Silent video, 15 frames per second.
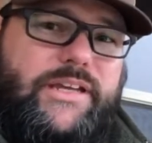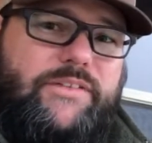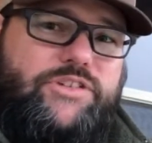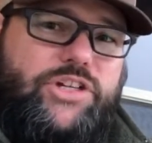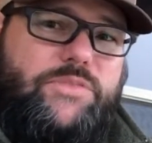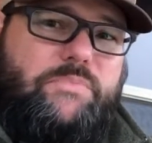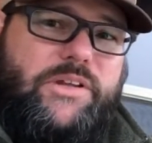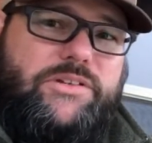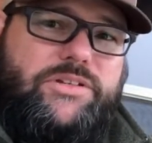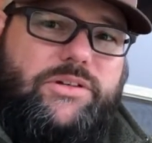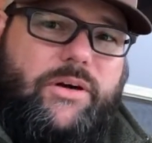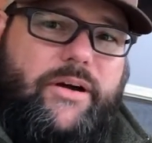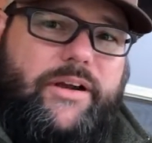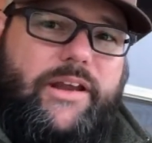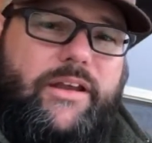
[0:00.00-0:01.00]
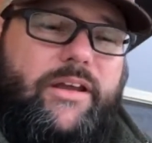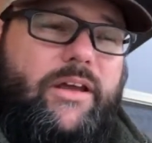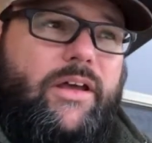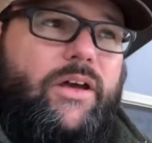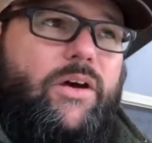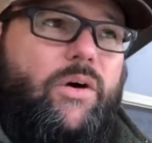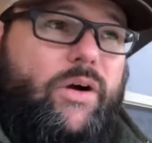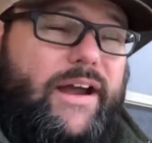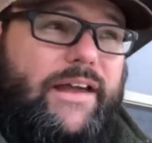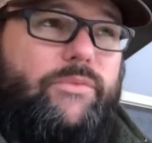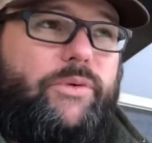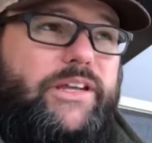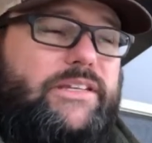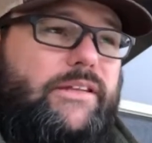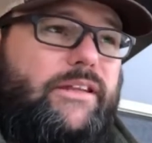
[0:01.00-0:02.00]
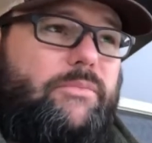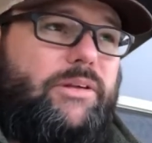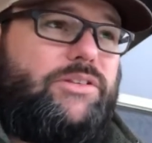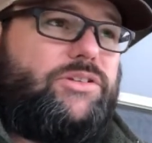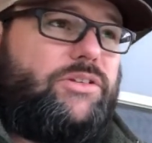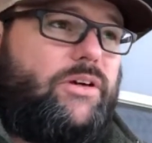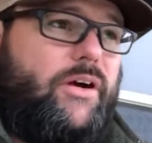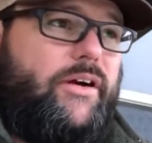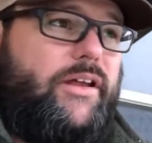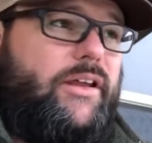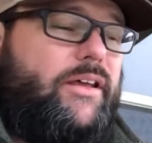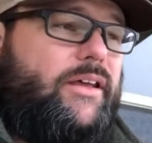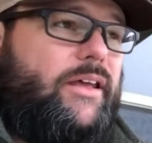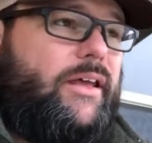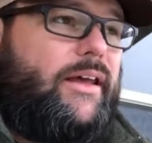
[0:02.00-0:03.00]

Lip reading: had just been started or had recently been started